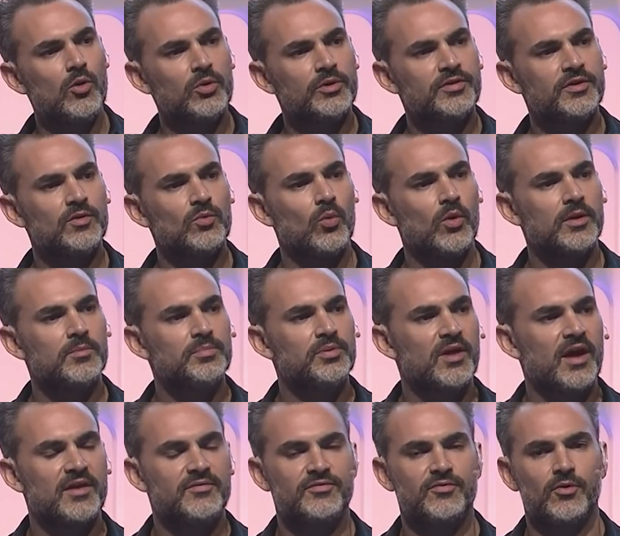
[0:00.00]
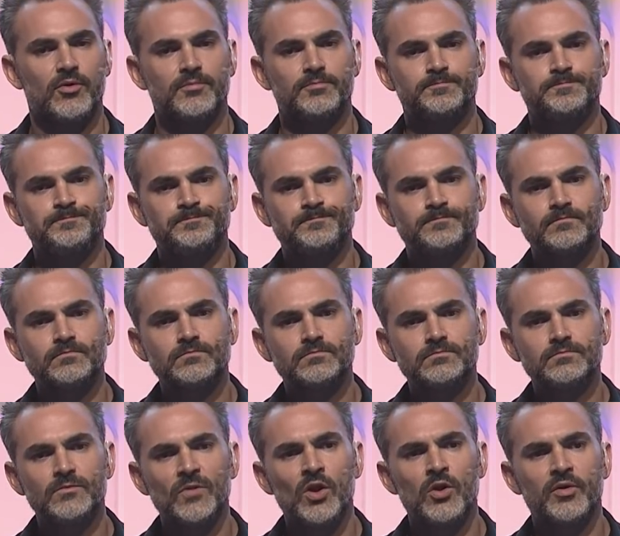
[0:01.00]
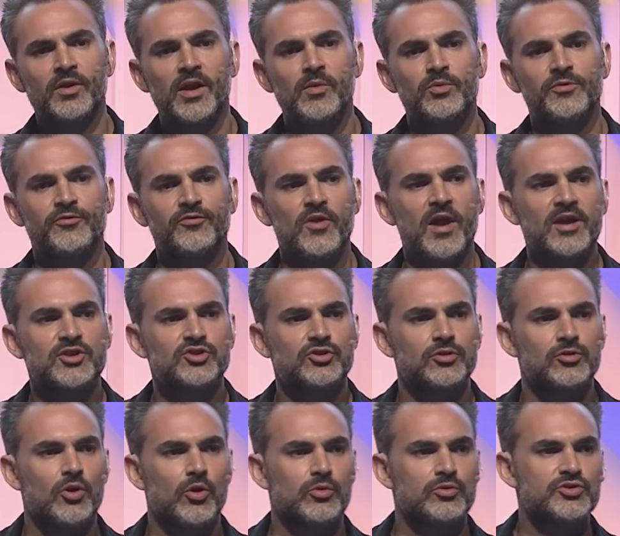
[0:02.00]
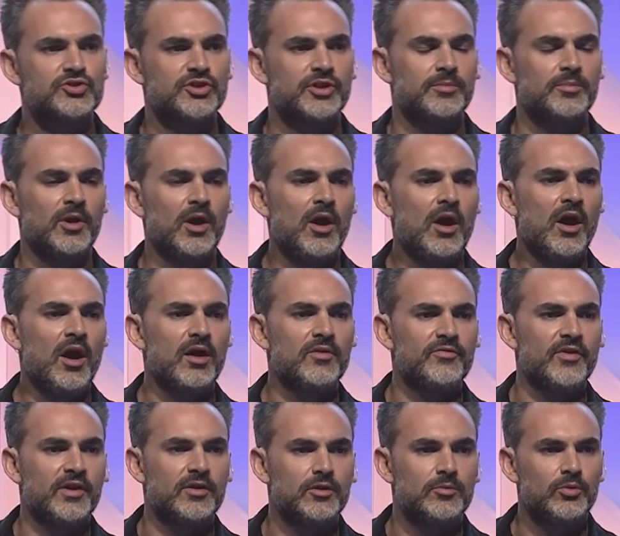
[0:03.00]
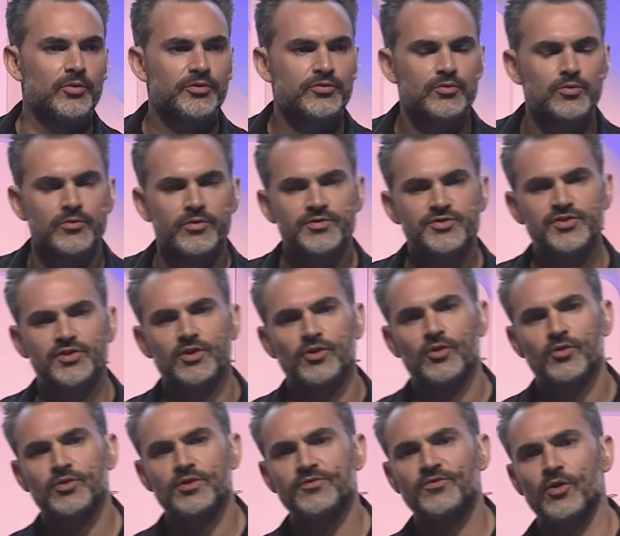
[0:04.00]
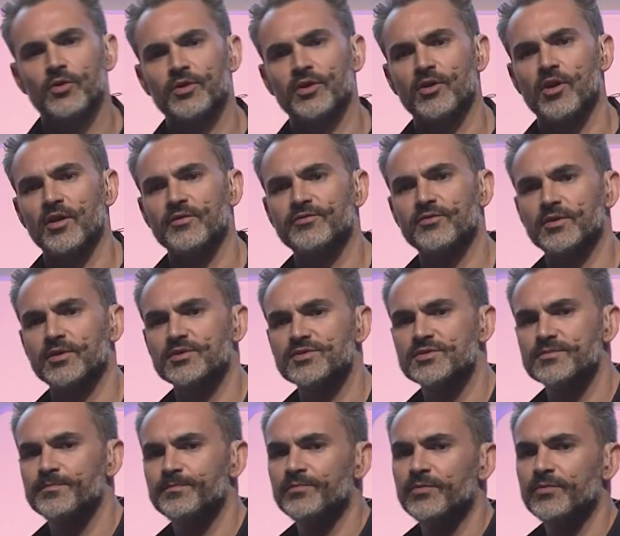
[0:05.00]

within one platform, okay, with fractional ownership available through the security token offerings,